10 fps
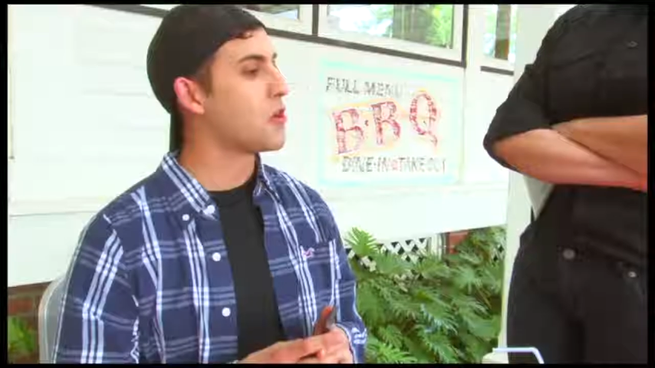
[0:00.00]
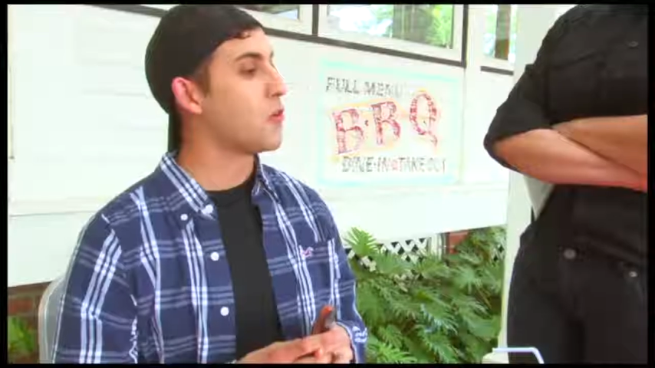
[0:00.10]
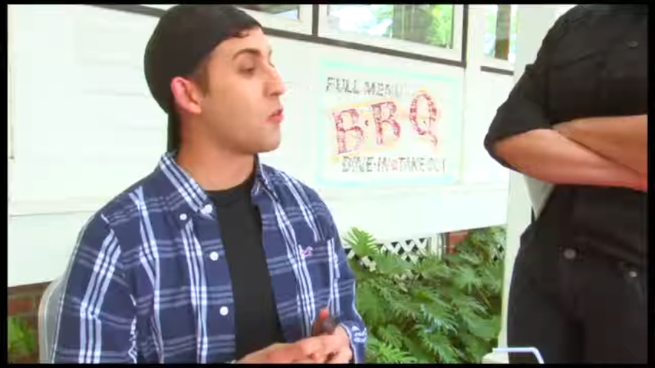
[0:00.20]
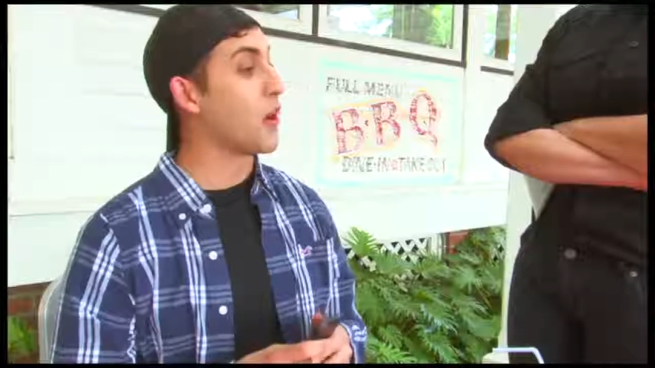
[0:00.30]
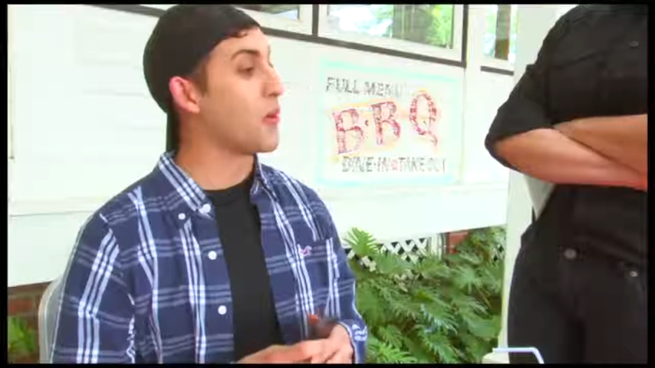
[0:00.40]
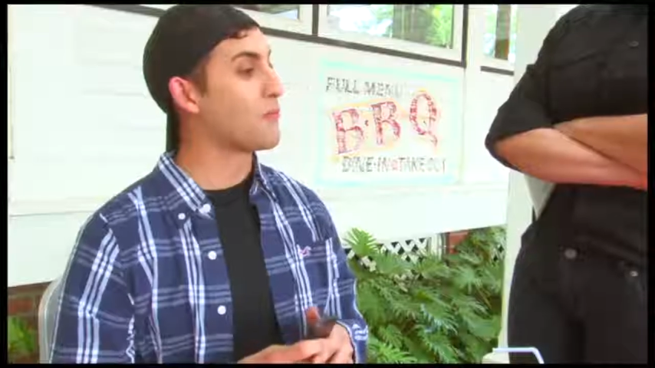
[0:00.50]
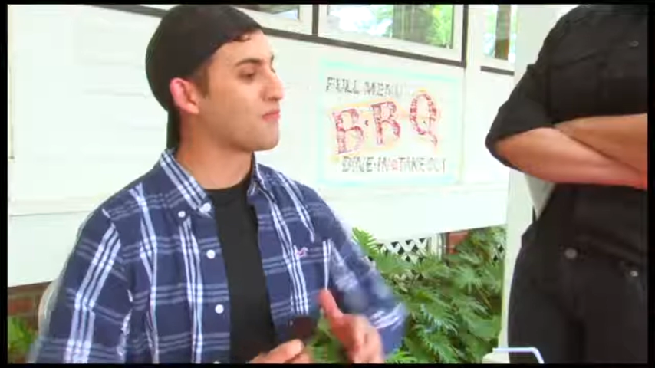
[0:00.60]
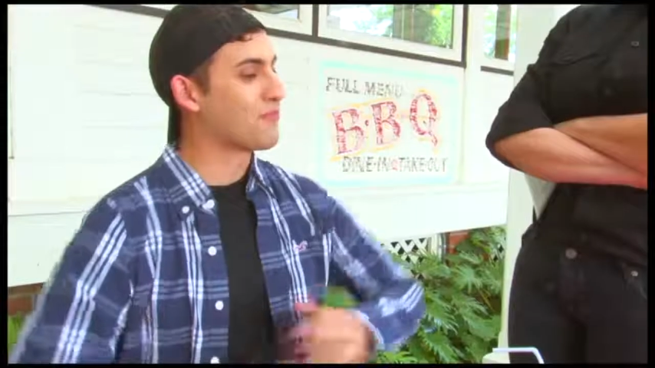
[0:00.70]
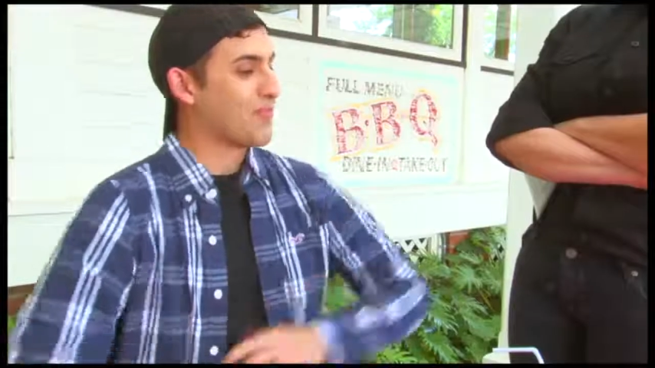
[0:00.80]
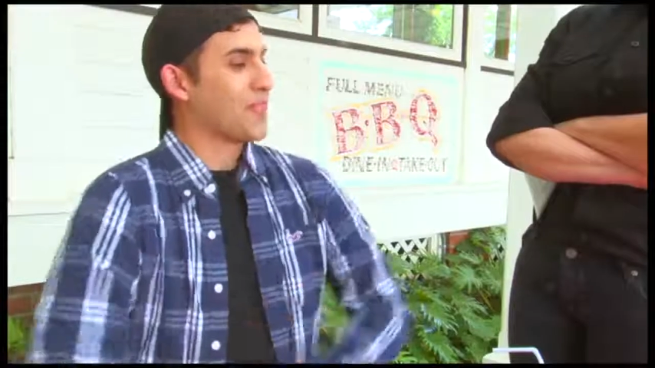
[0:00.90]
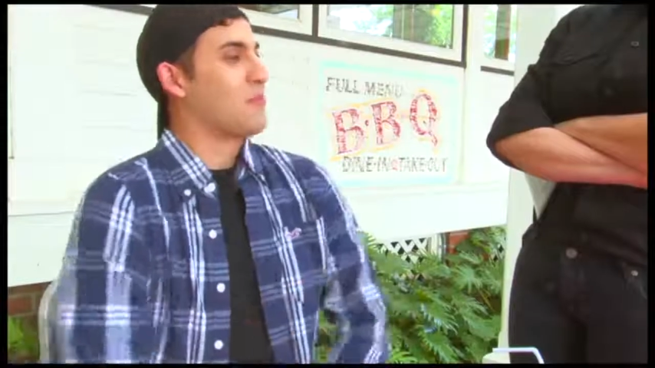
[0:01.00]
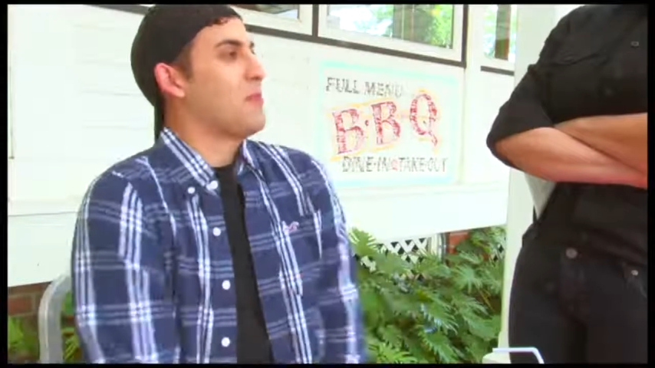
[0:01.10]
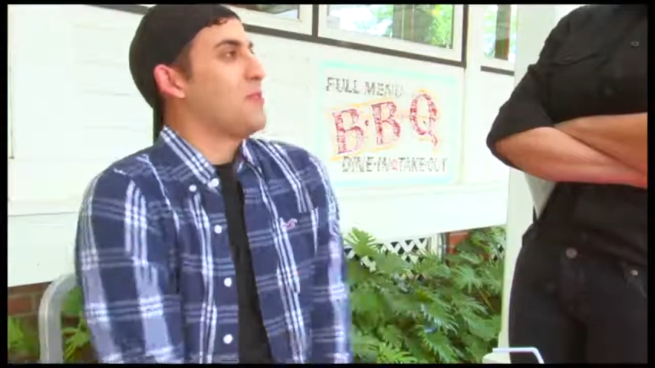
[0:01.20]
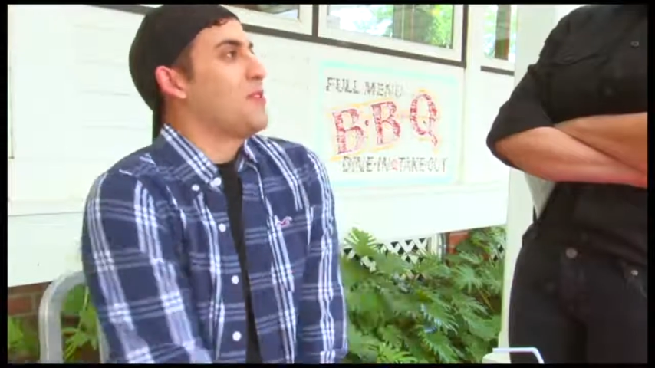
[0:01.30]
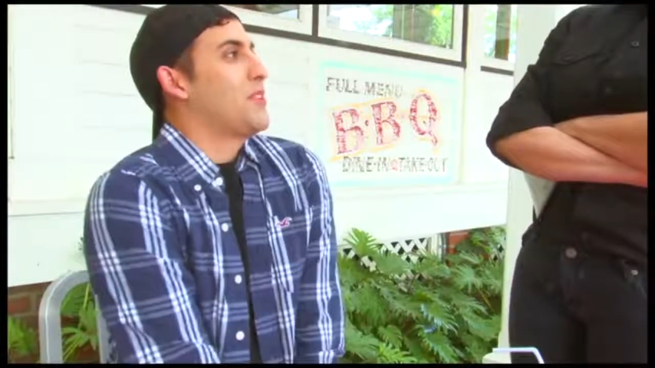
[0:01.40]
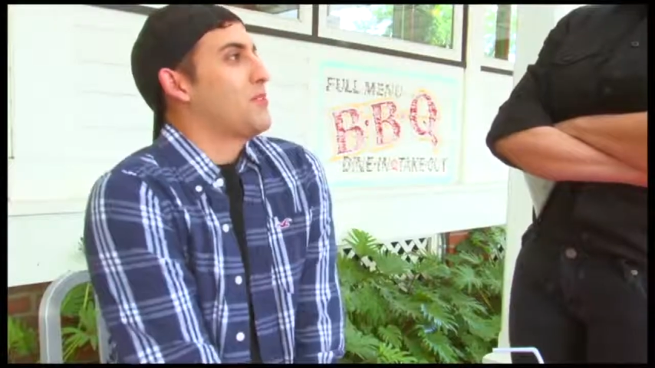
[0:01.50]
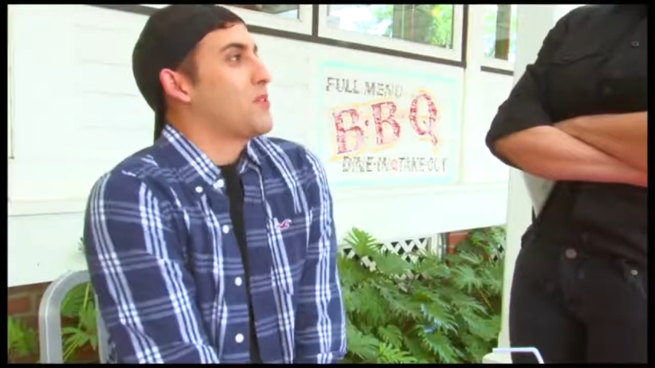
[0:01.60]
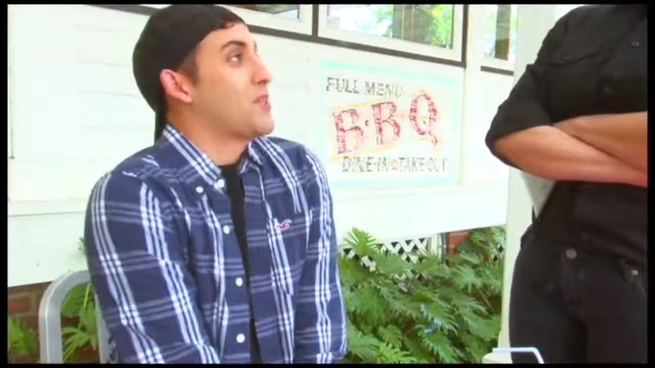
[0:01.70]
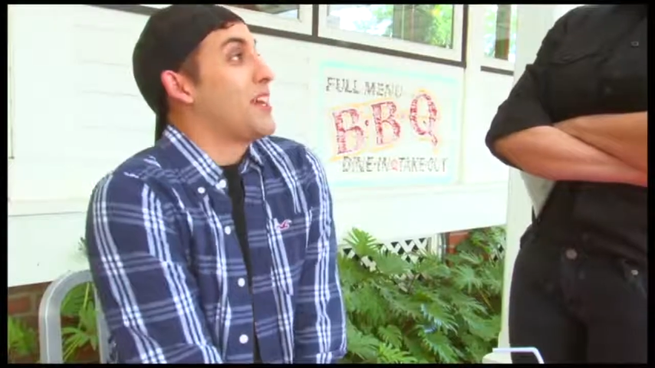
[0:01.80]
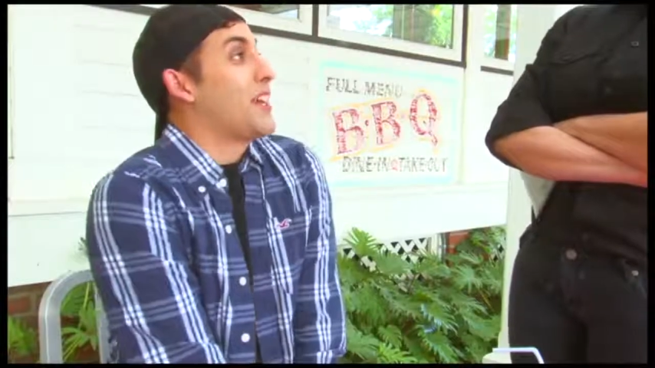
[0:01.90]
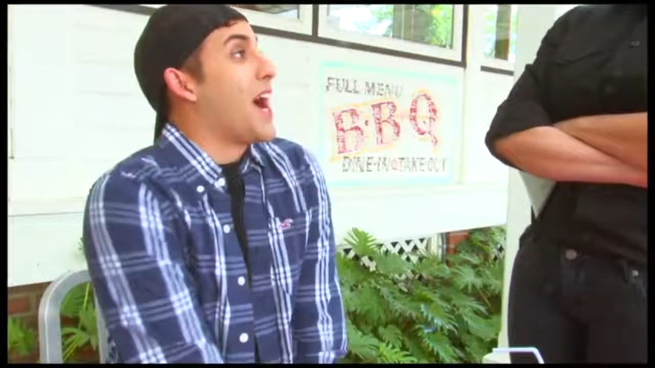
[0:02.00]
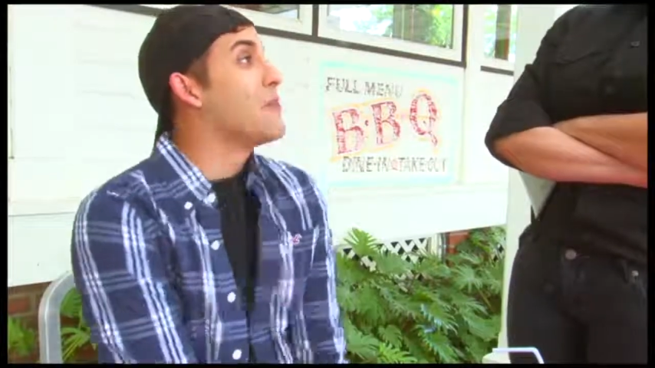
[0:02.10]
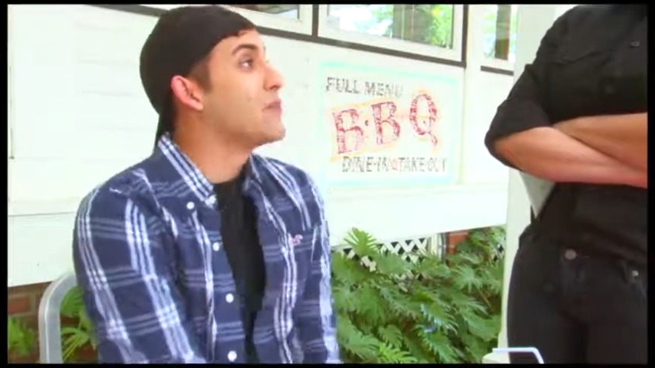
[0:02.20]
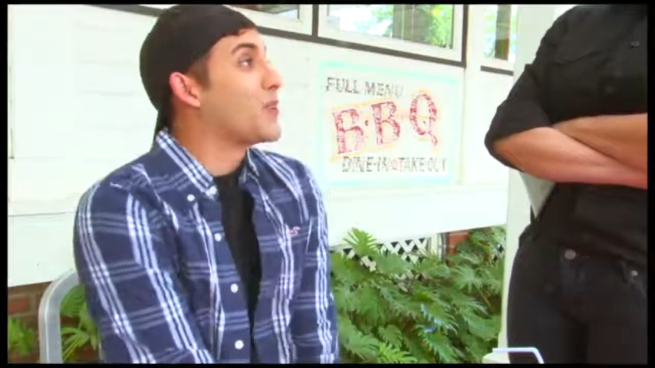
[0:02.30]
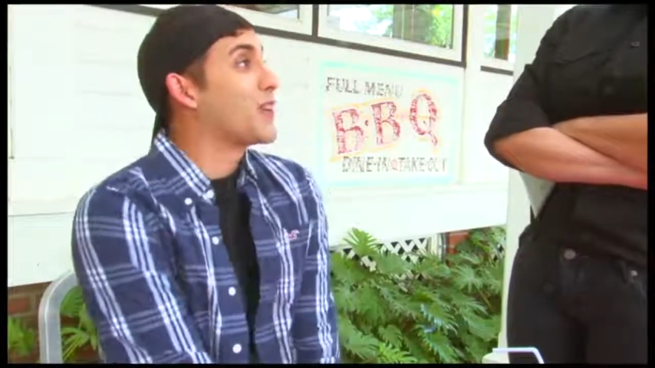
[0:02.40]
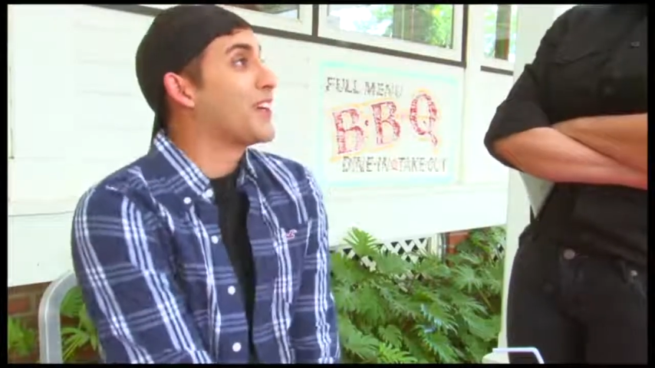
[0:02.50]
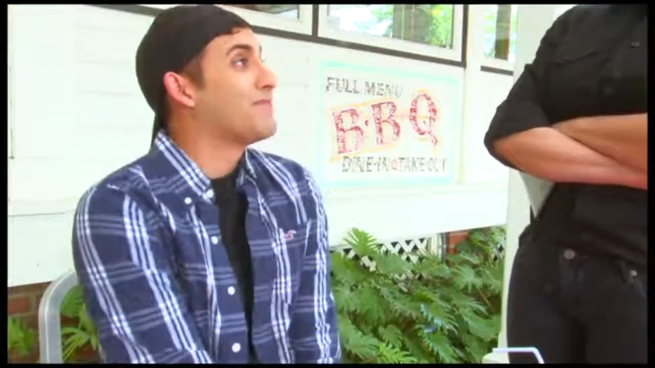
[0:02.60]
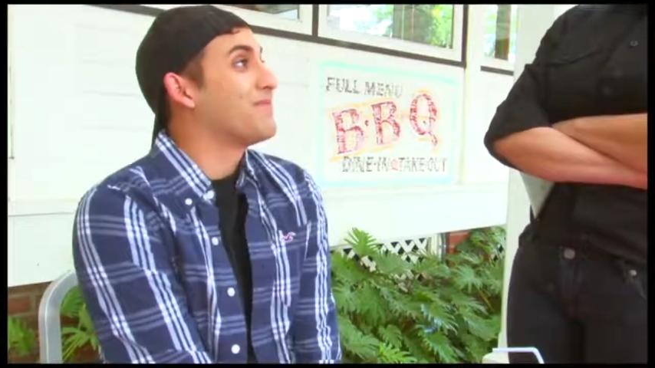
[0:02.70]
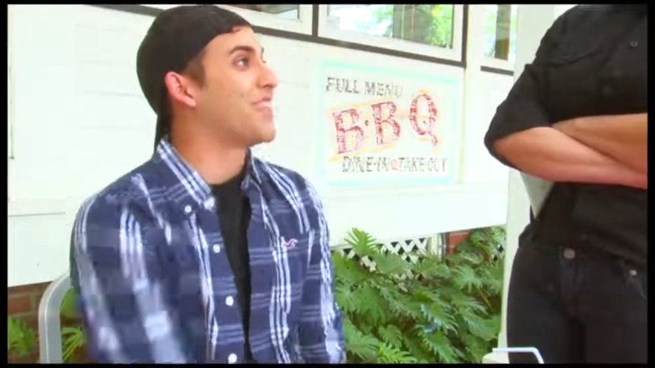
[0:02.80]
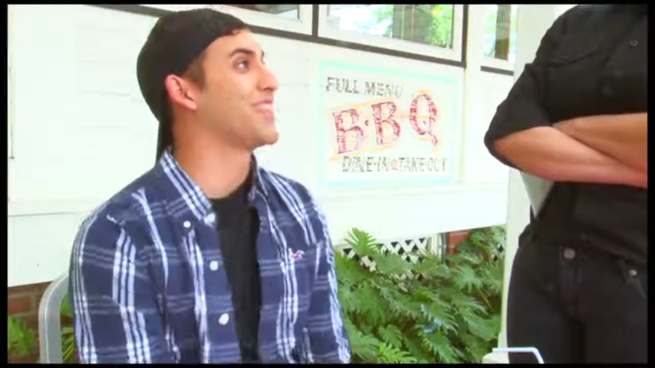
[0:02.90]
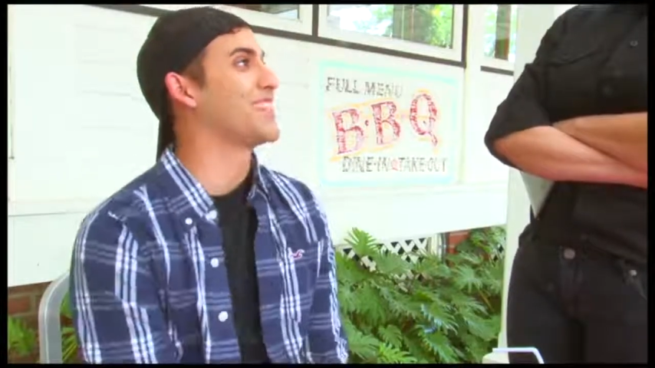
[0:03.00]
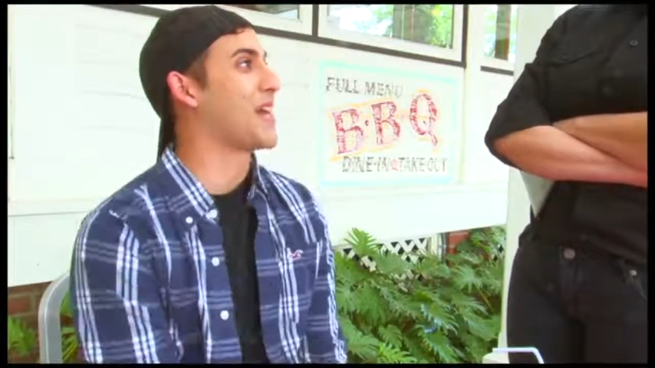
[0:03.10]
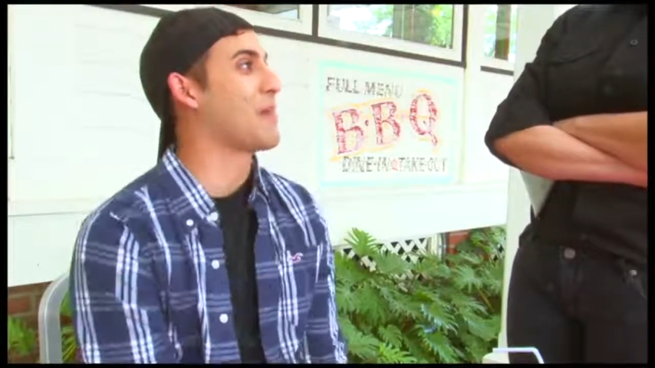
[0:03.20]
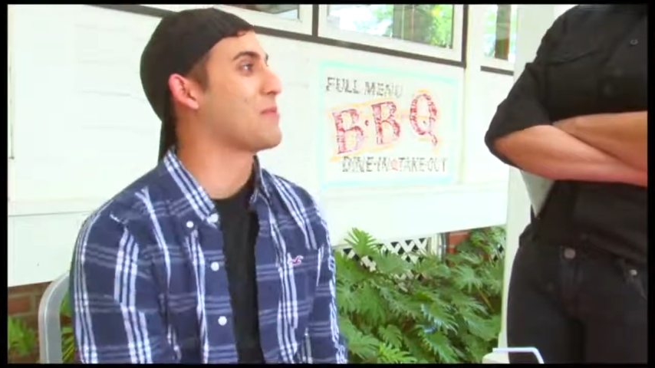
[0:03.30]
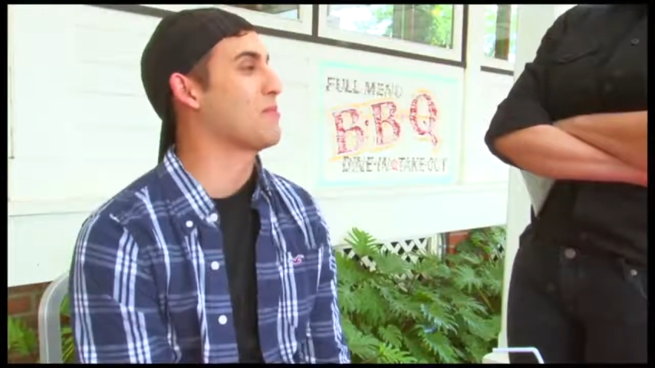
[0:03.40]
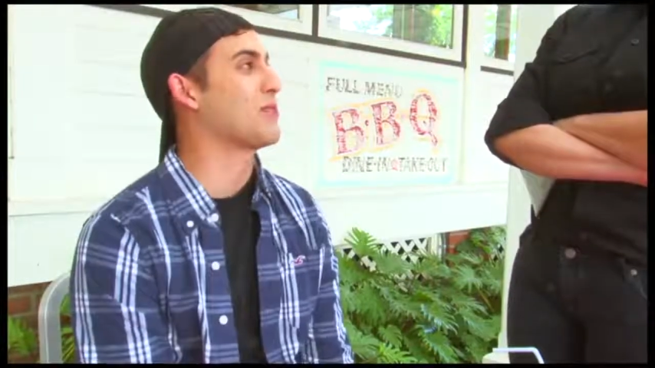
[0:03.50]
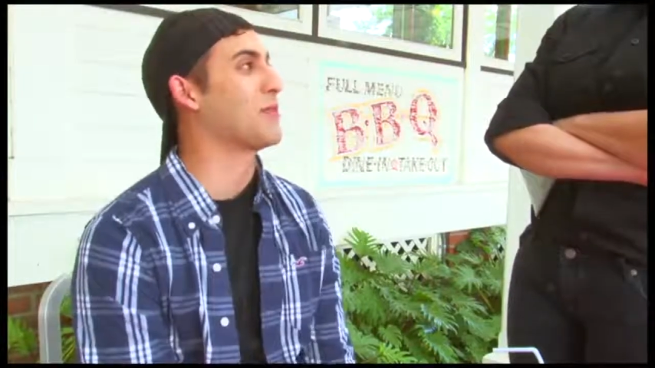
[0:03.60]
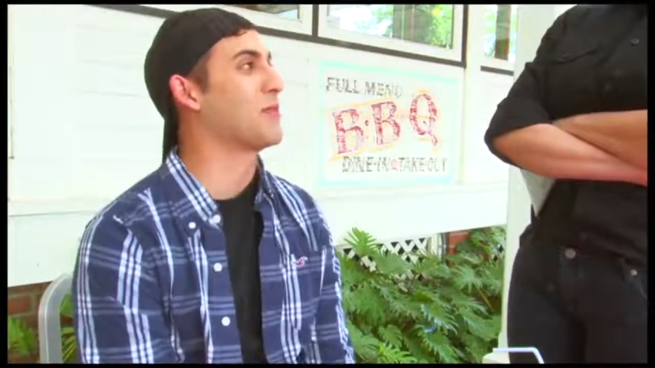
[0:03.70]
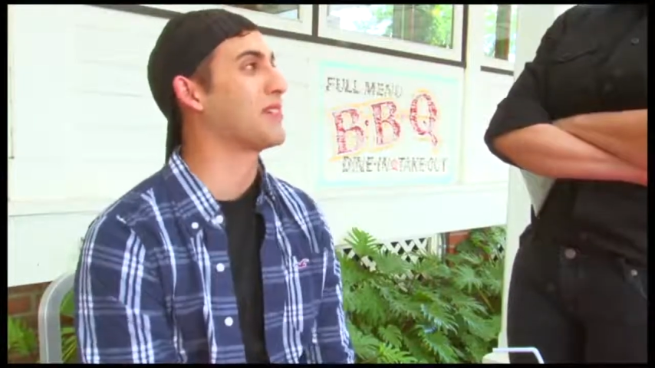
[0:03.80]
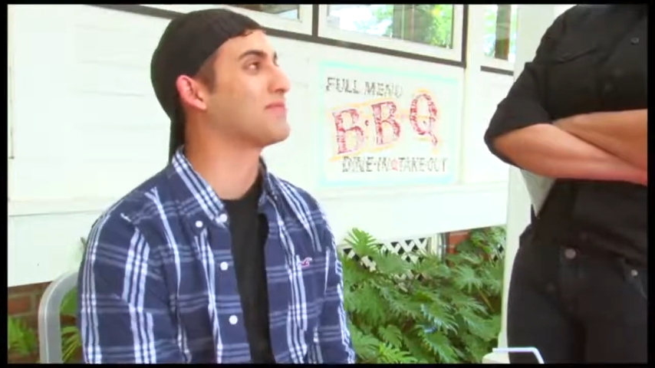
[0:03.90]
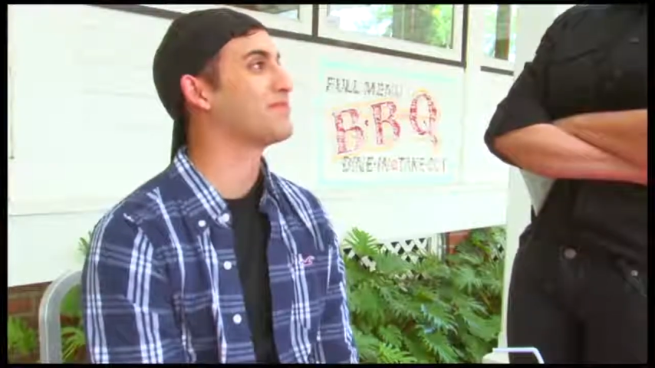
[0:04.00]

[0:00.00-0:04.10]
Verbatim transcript: Well, maybe you can pretend I'm a little kid and then sing happy birthday to me.